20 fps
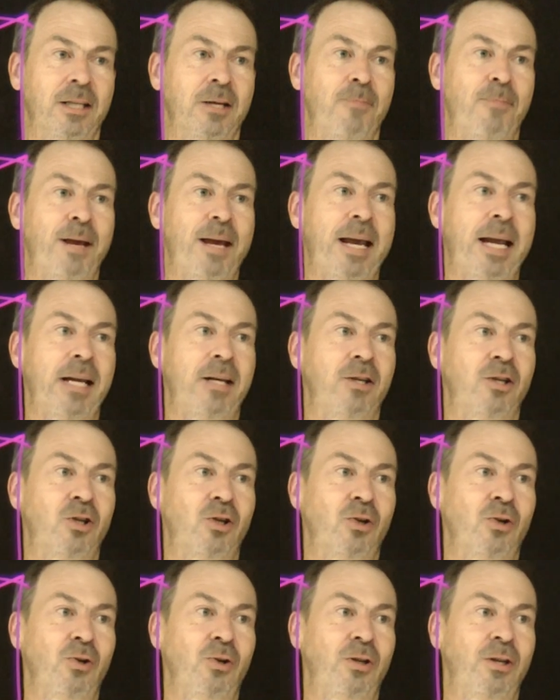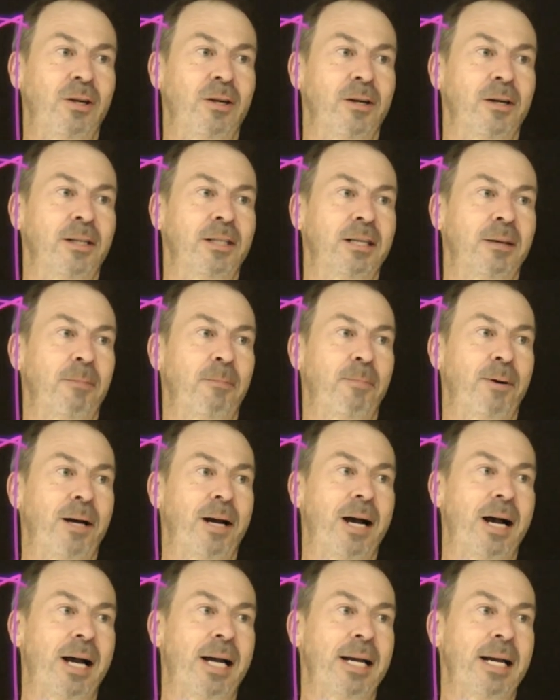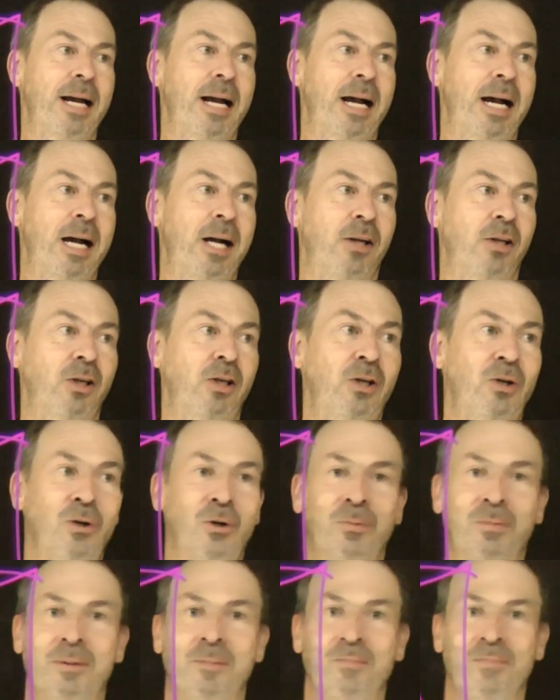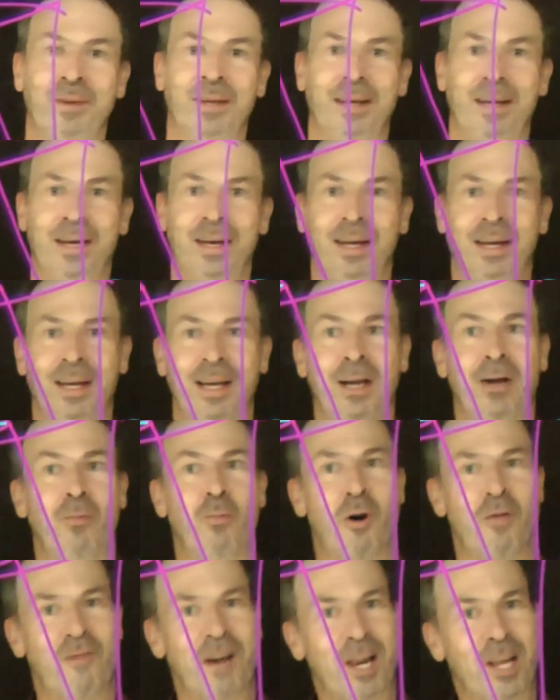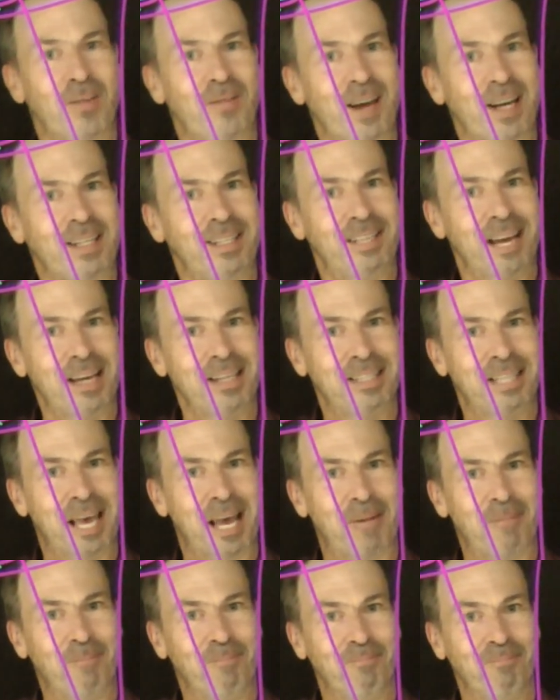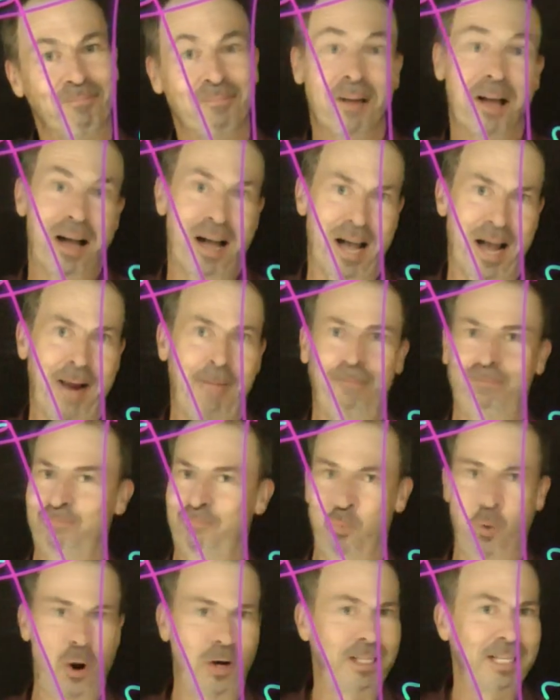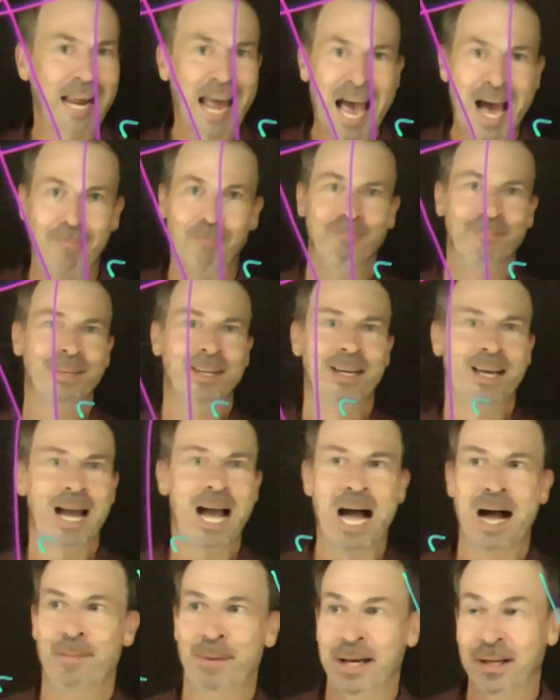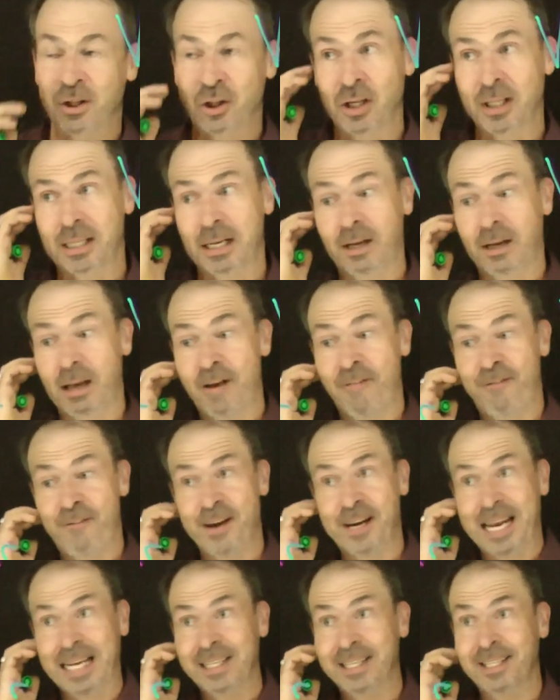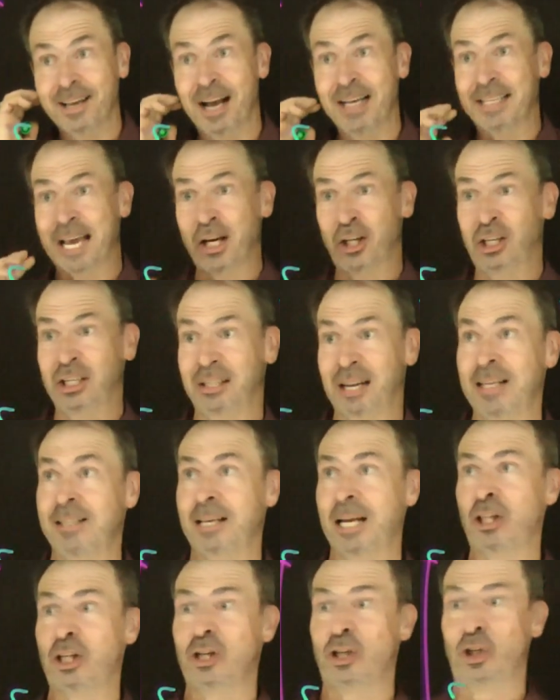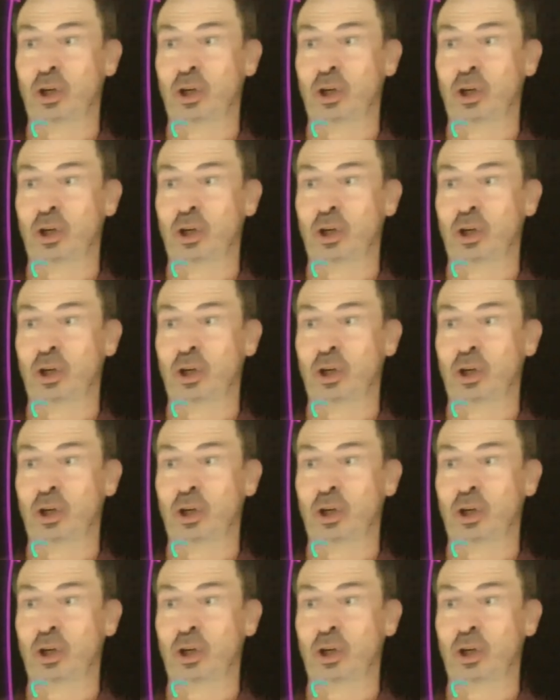to be 2/3 pi r cubed. What value of x does that? I worked it out. It's just a fun exercise, actually, so let's actually